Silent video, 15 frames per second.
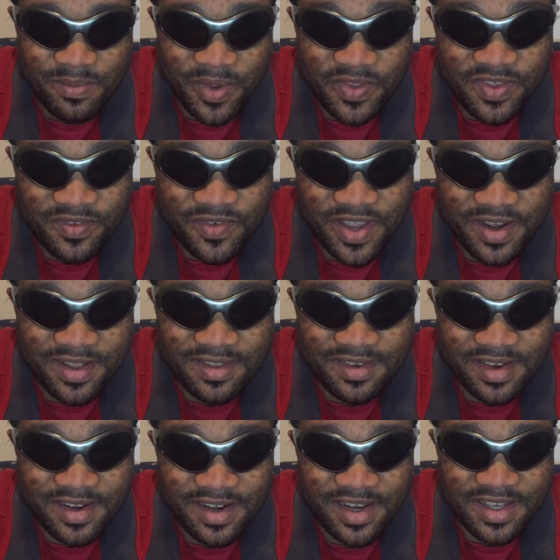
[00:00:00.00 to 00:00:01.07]
But if you're
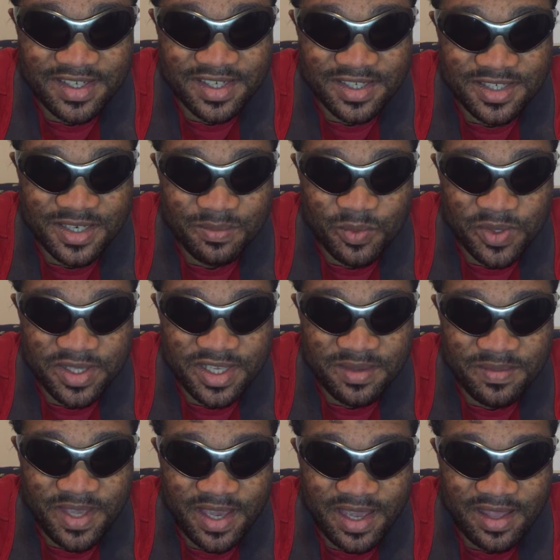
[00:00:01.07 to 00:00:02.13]
not in a relationship with
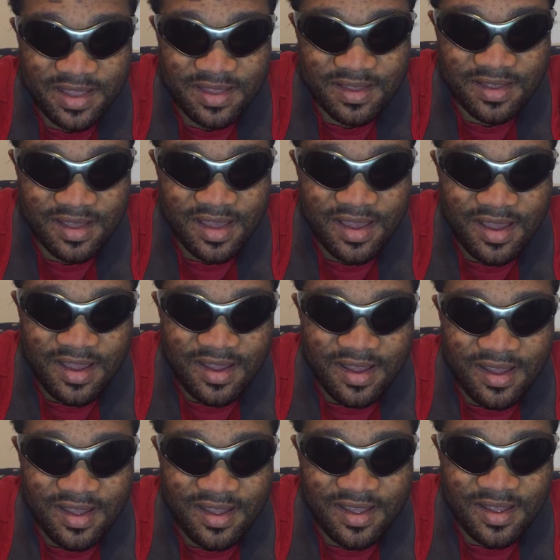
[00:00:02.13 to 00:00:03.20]
him yet,
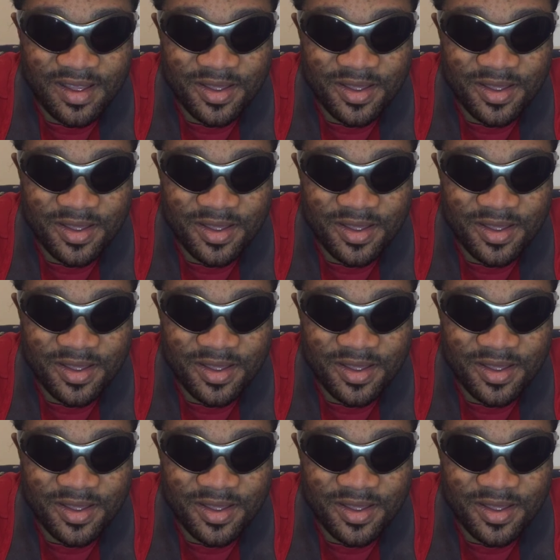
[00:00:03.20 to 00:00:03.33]
I